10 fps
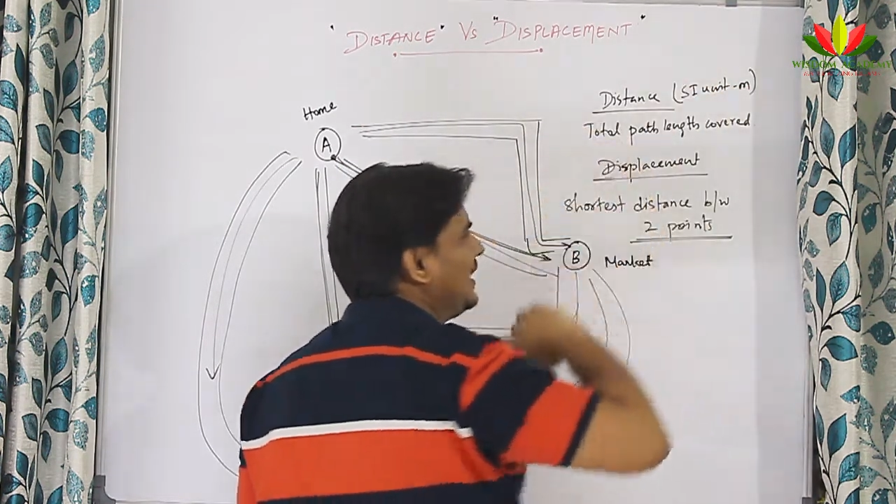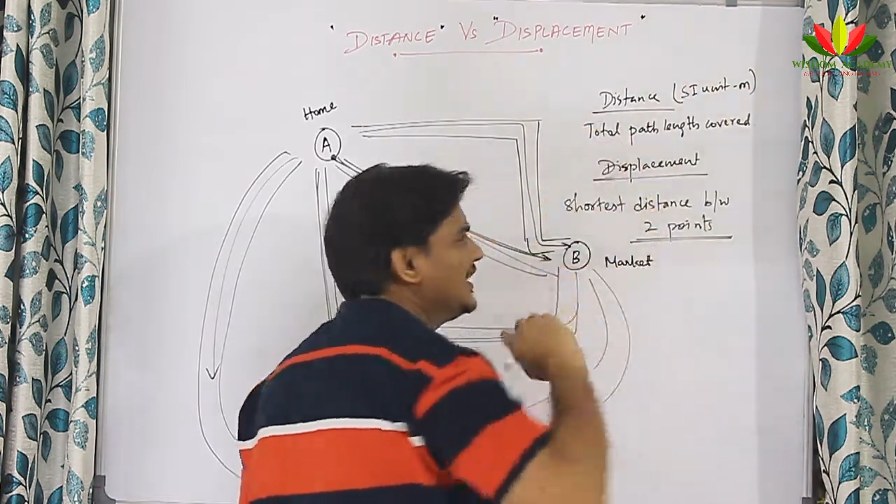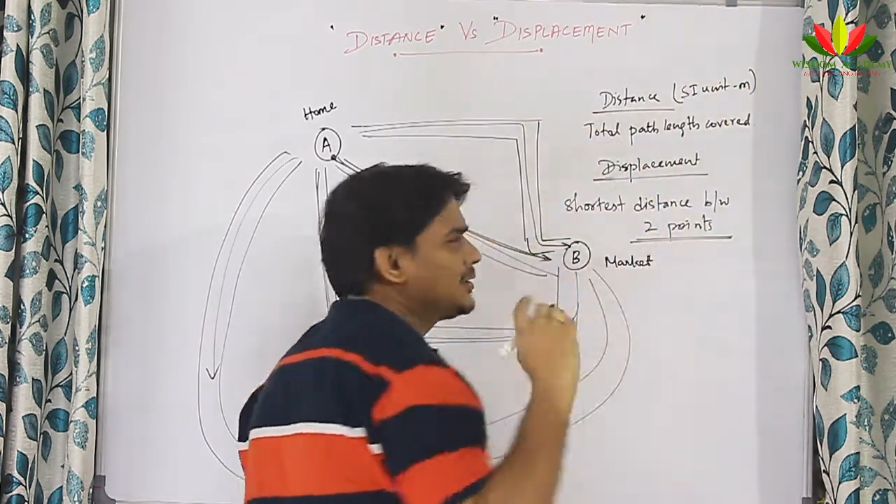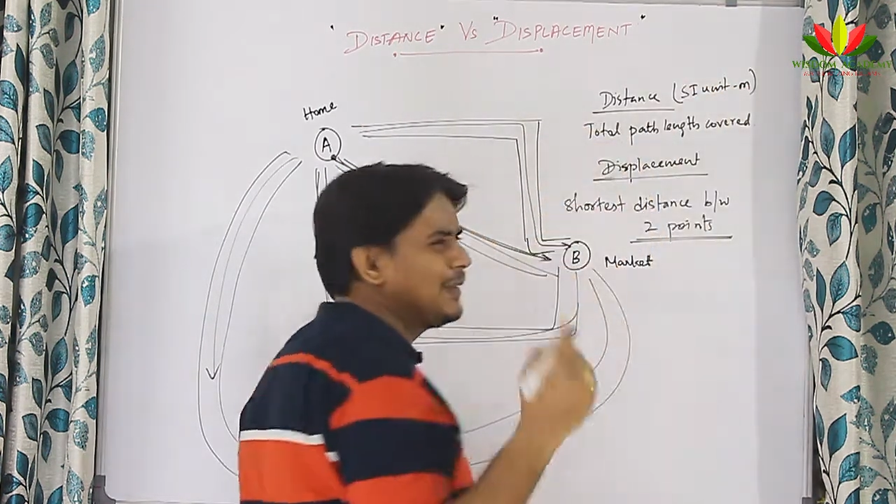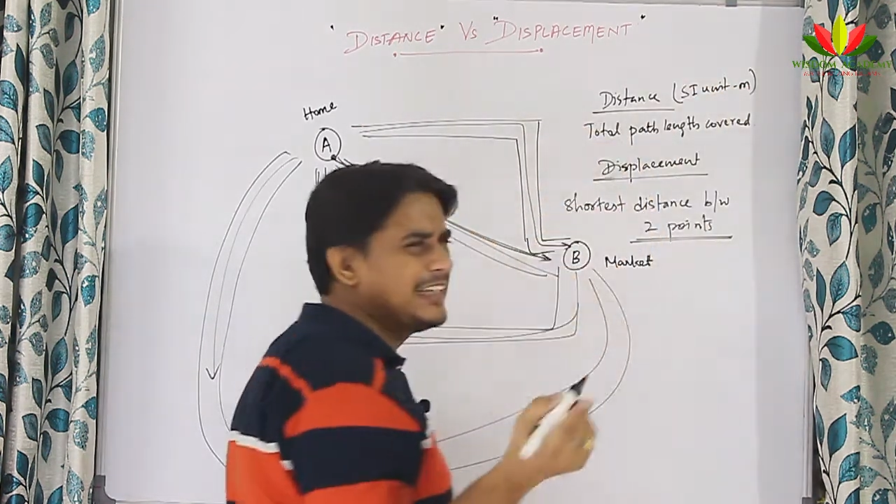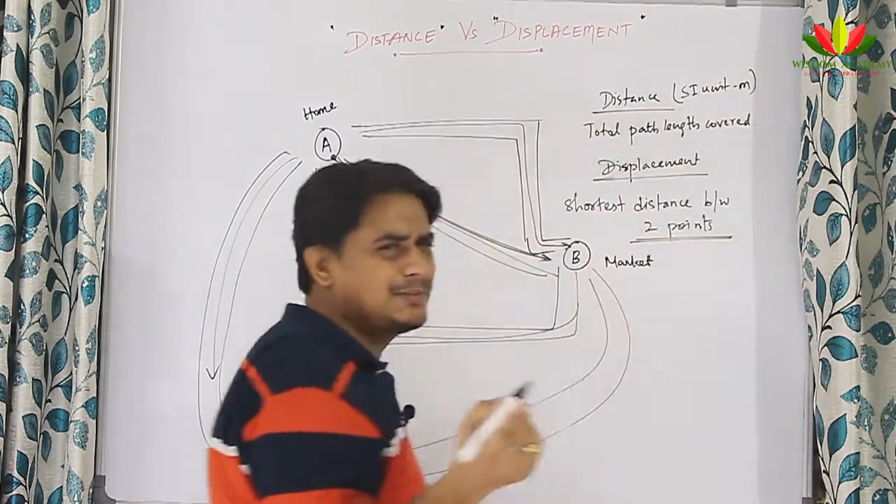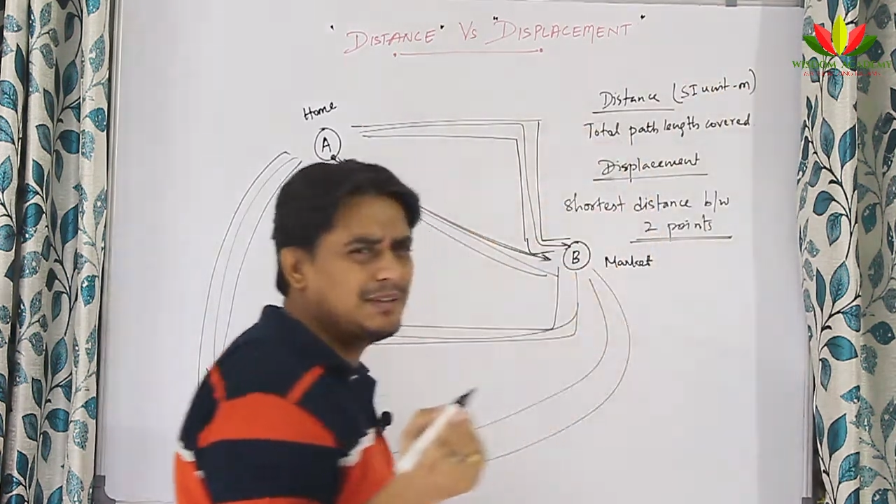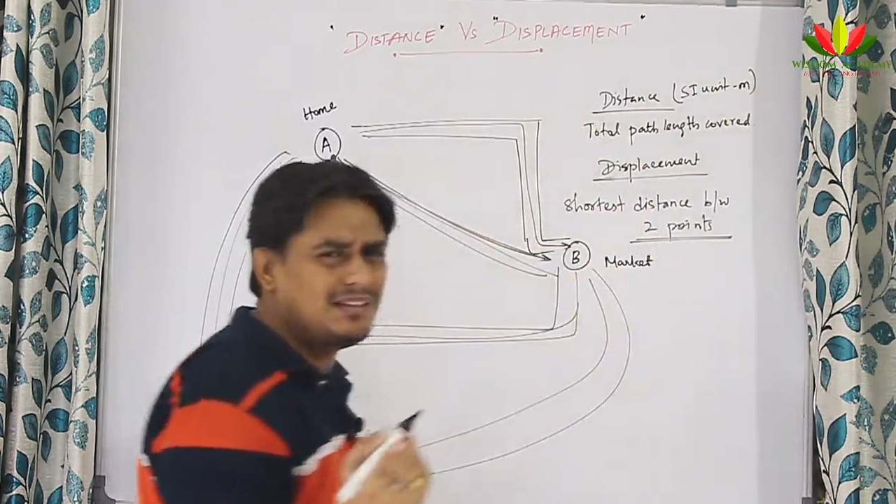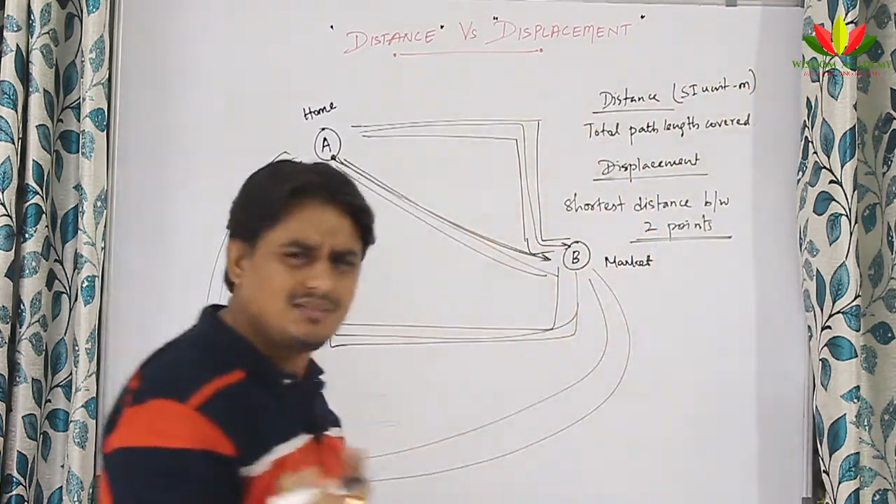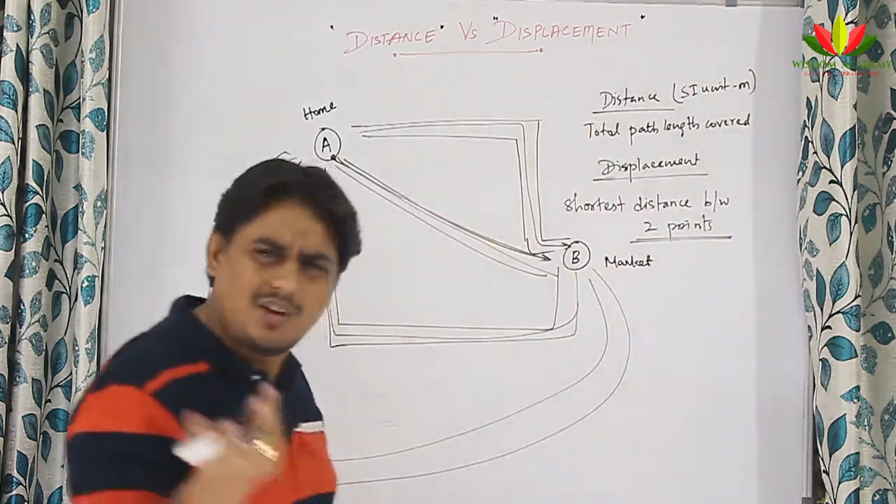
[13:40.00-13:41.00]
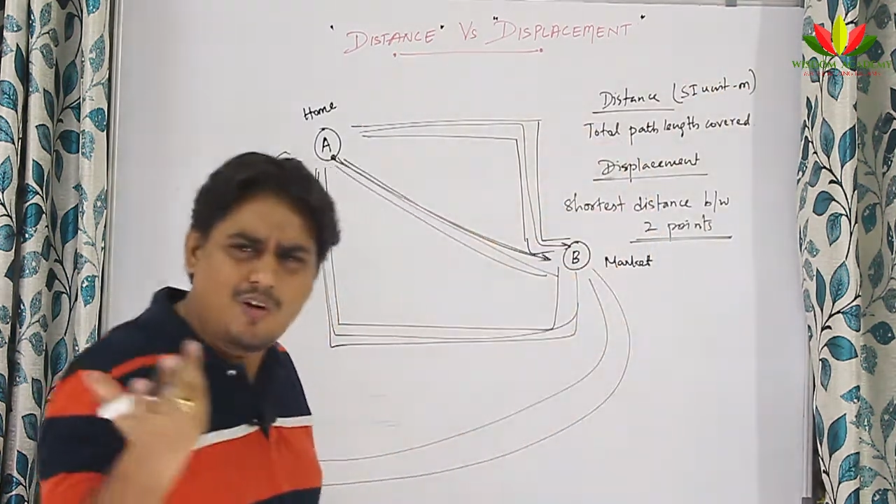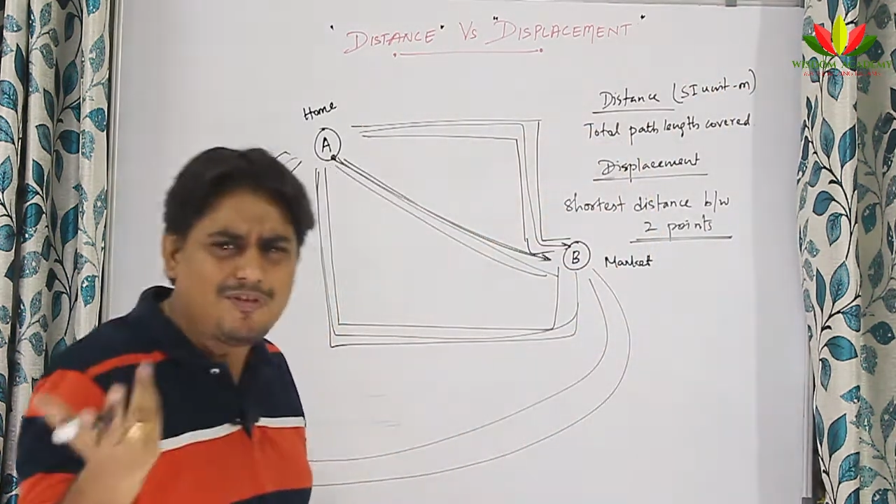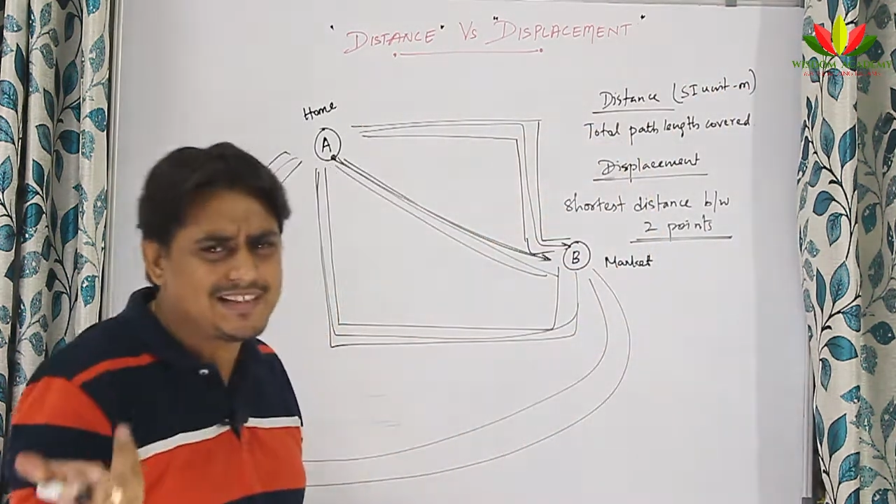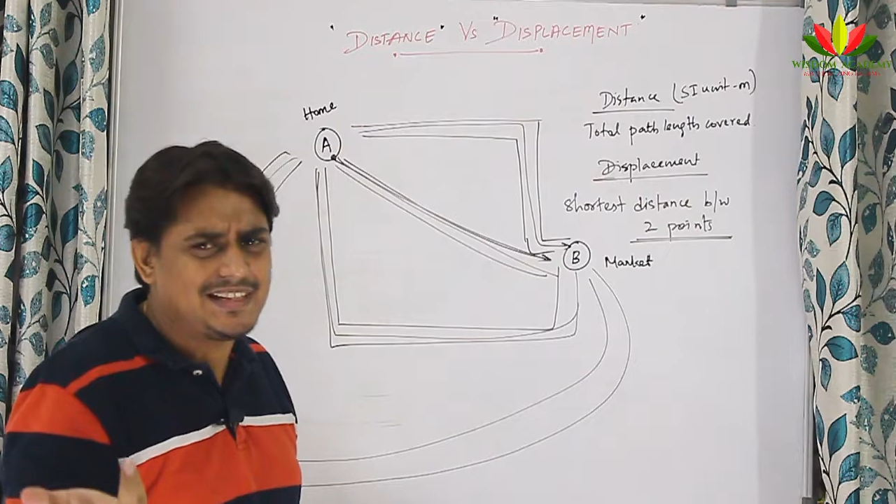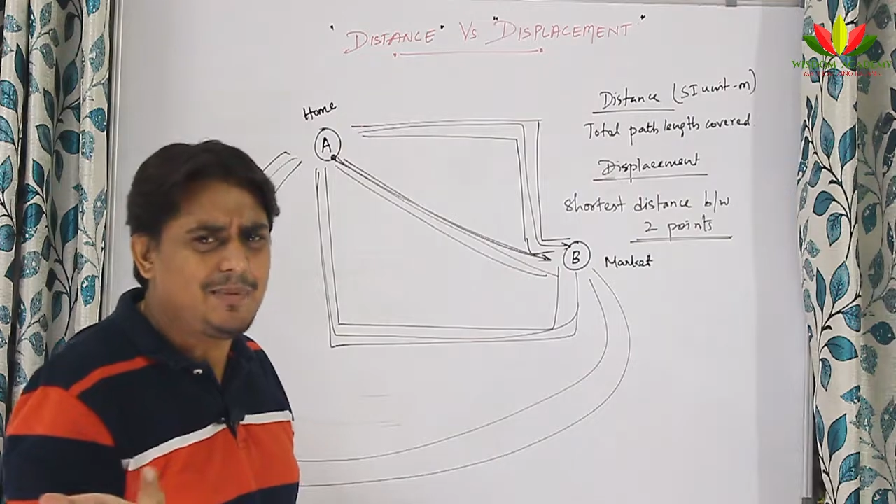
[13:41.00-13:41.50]
Displacement,
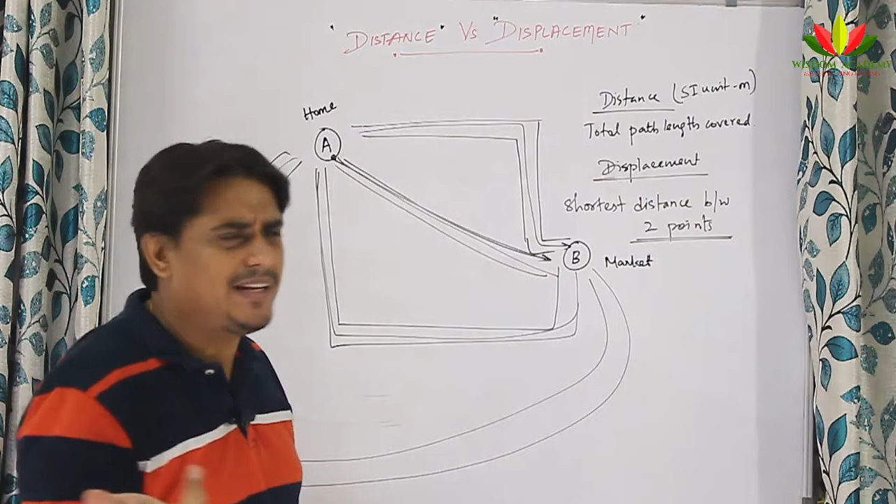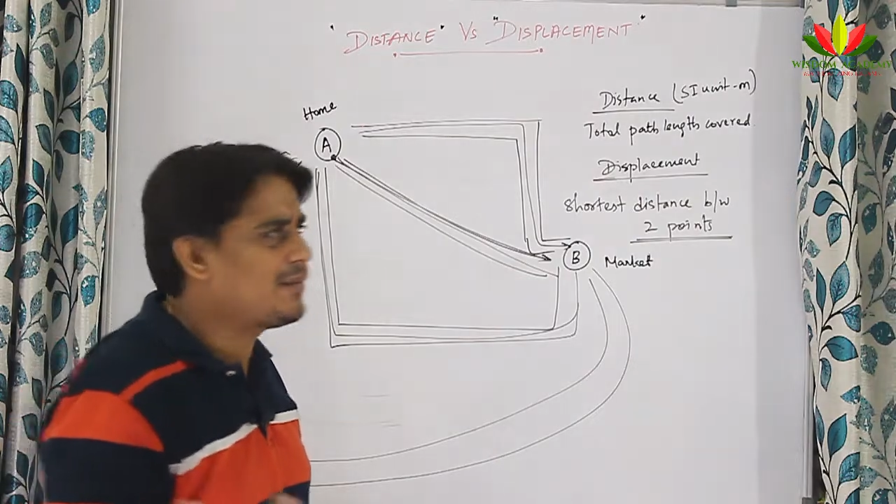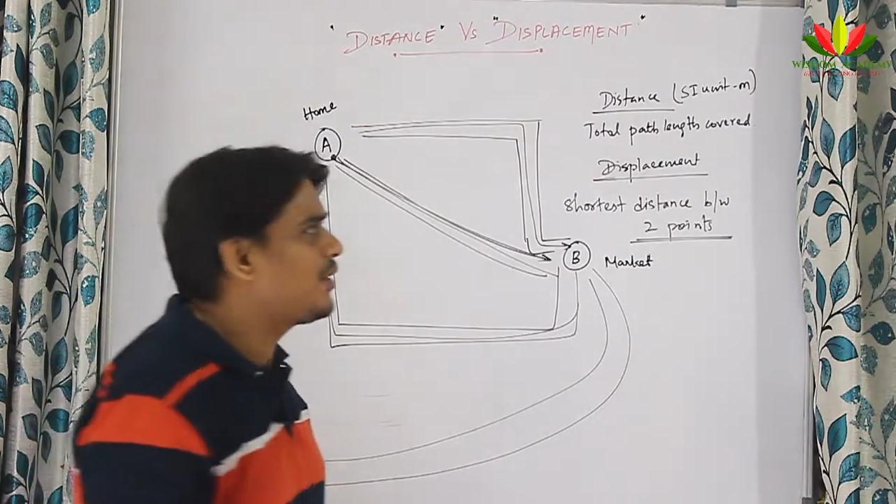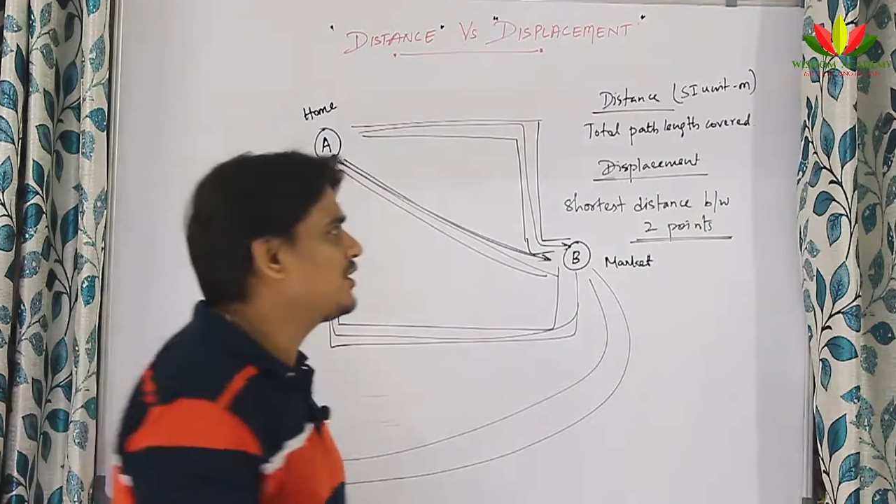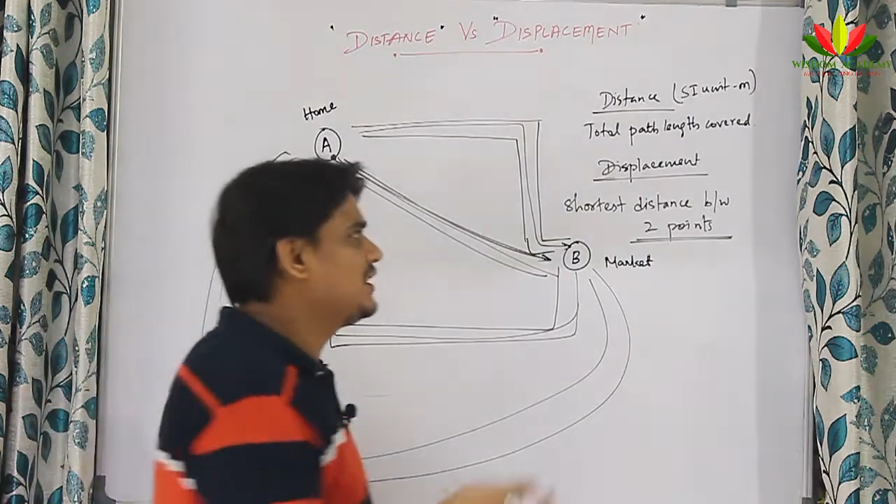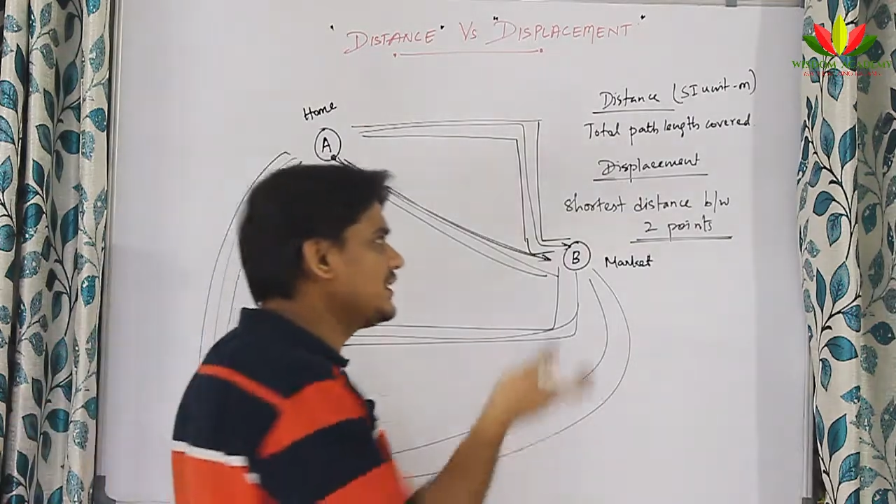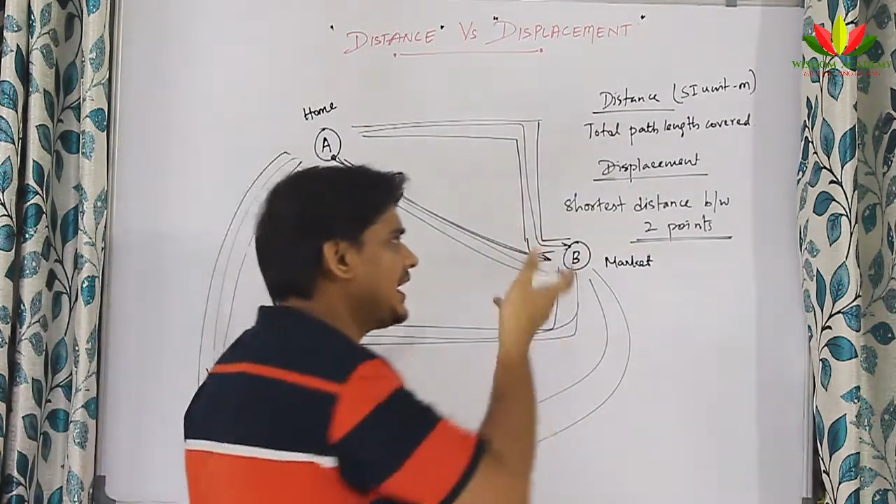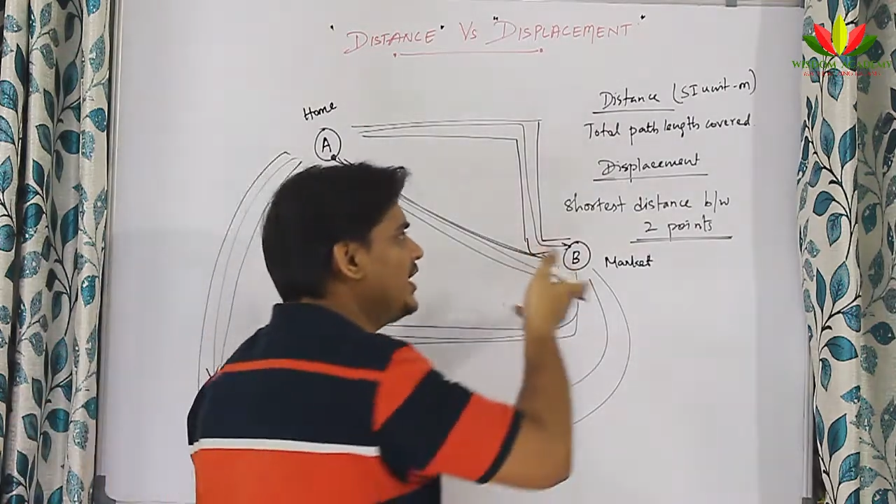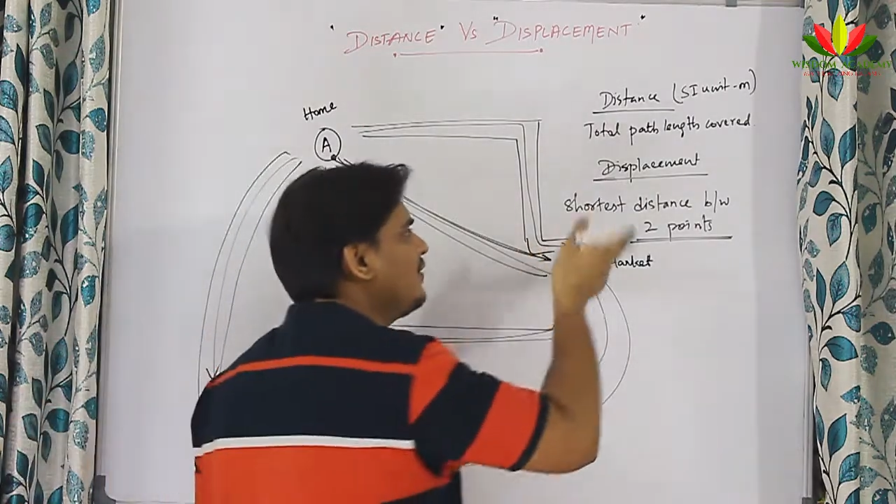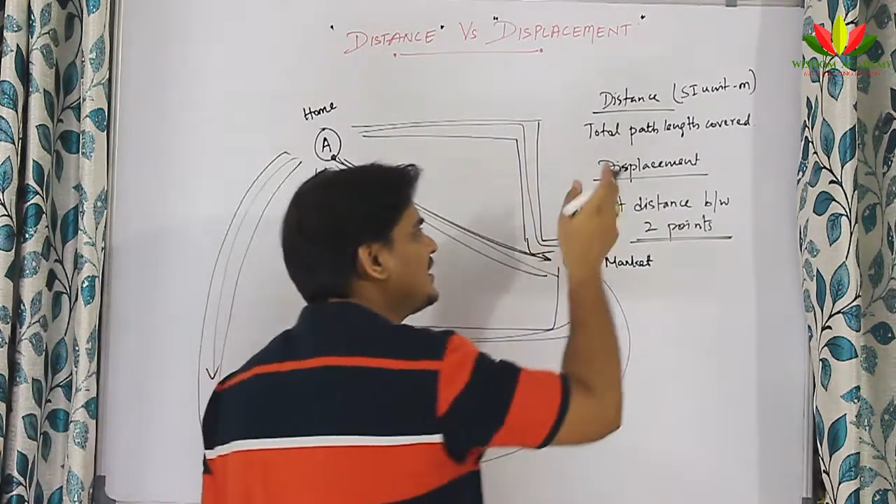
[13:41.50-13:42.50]
obviously meter, because it is a kind of